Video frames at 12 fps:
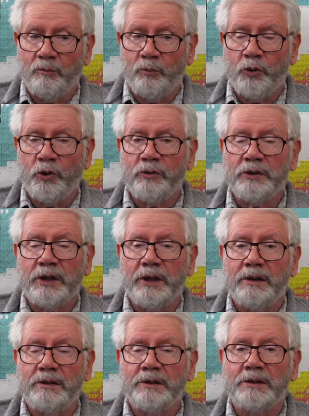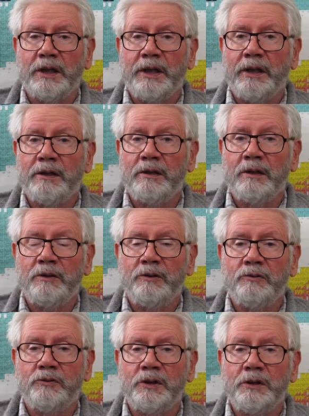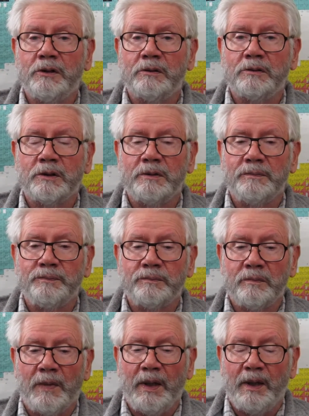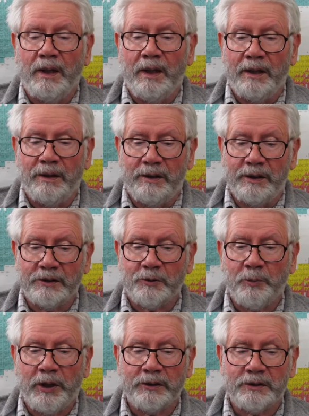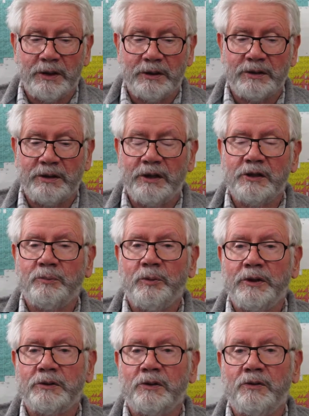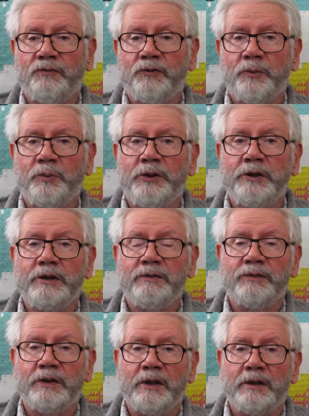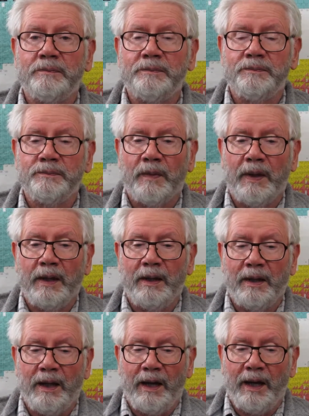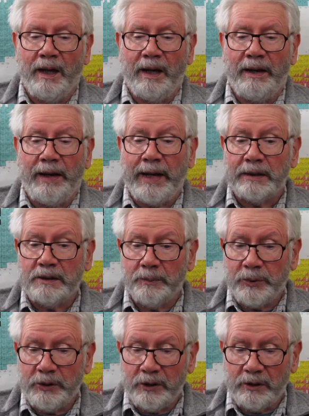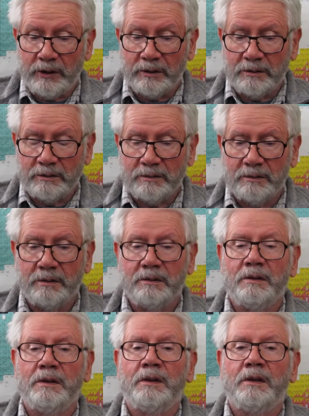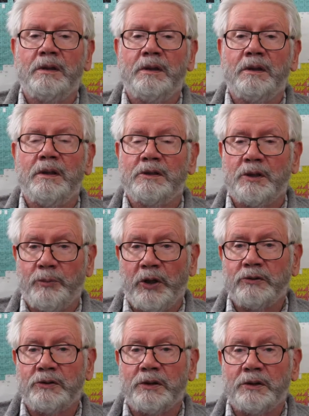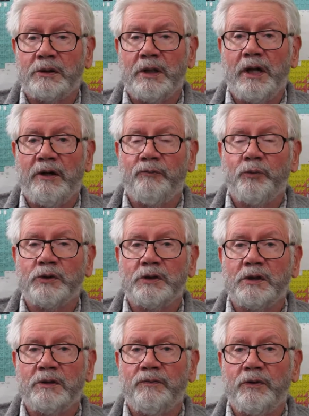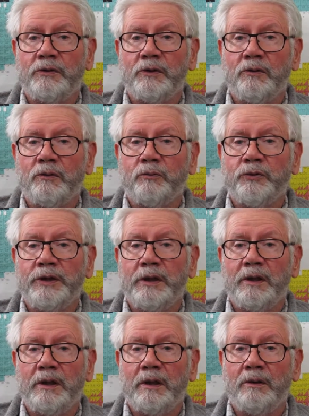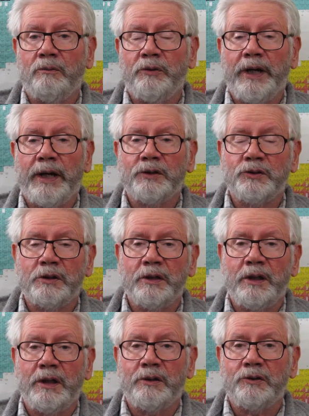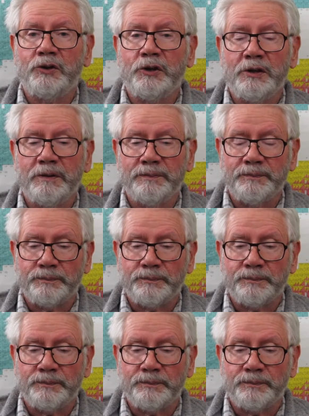protons, and neutrinos. This process takes place over a period of time. At the beginning, it's about six point five percent of the total re, uh, reaction energy.